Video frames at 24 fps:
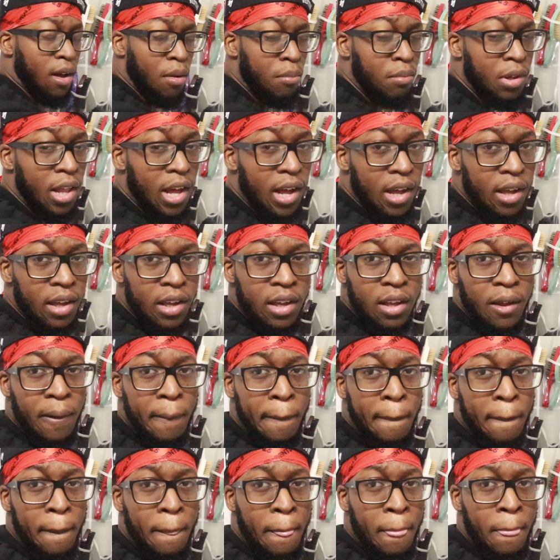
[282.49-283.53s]
And I'm like,
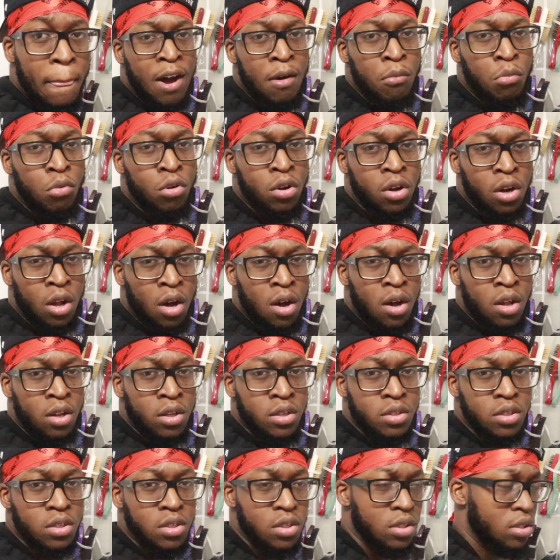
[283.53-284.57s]
$5
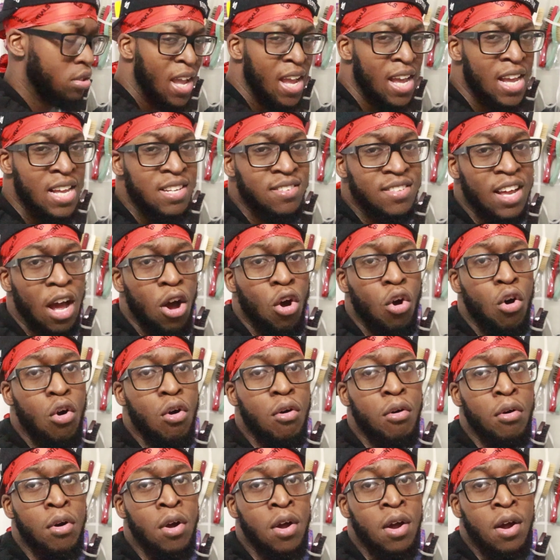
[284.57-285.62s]
more? And he's like,
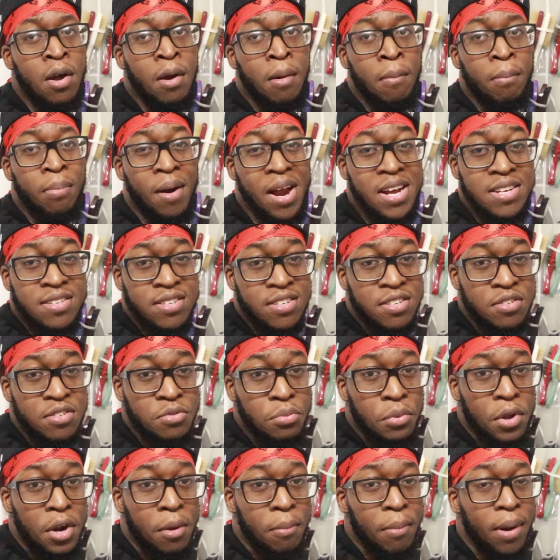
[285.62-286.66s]
oh, prices
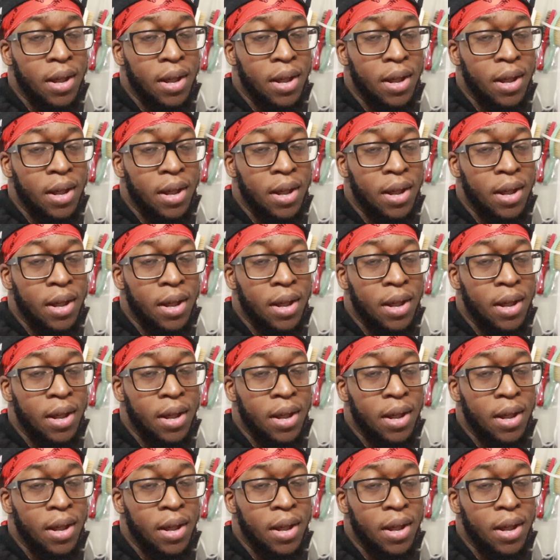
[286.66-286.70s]
went up.